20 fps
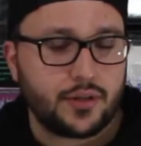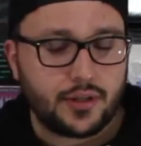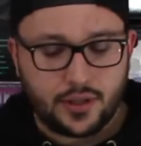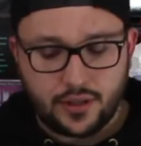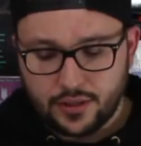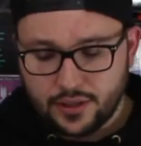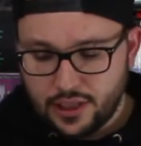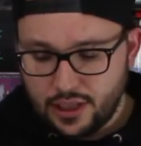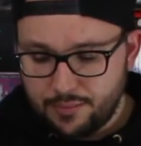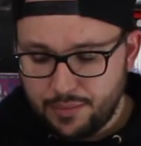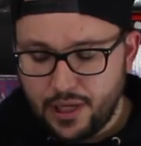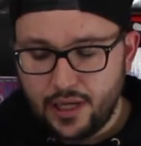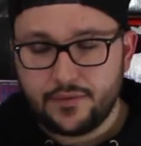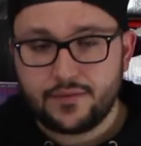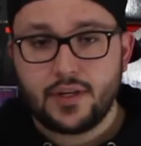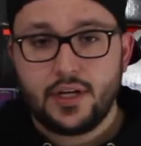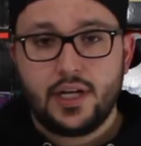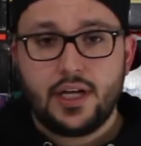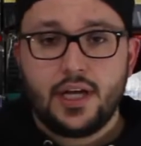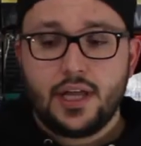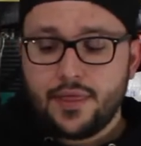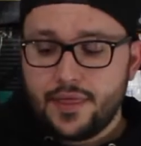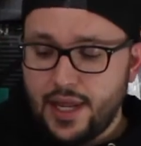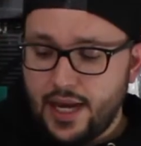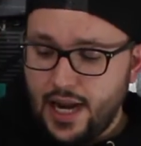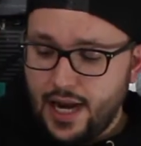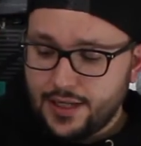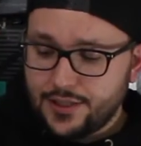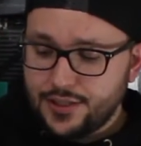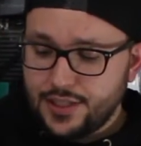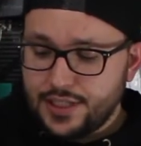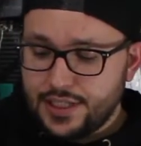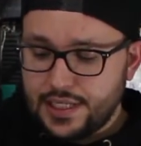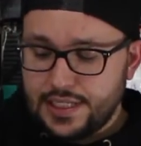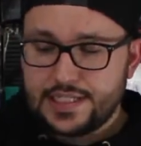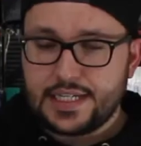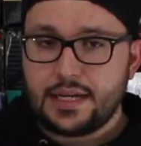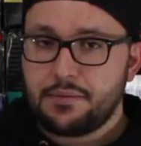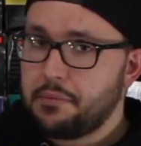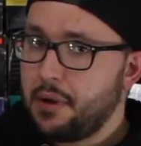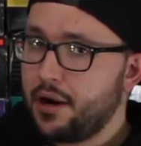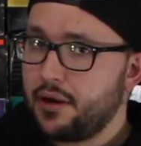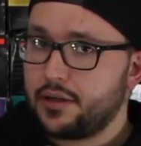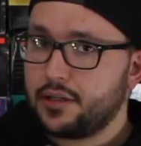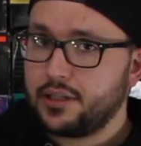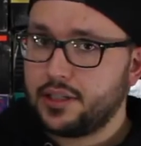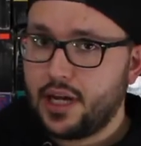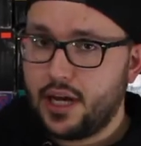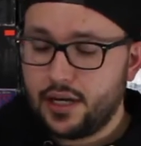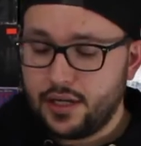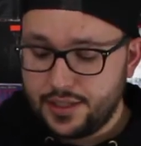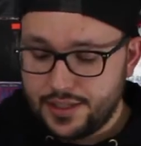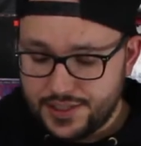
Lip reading: you a little clip of, that actually does say Miracle on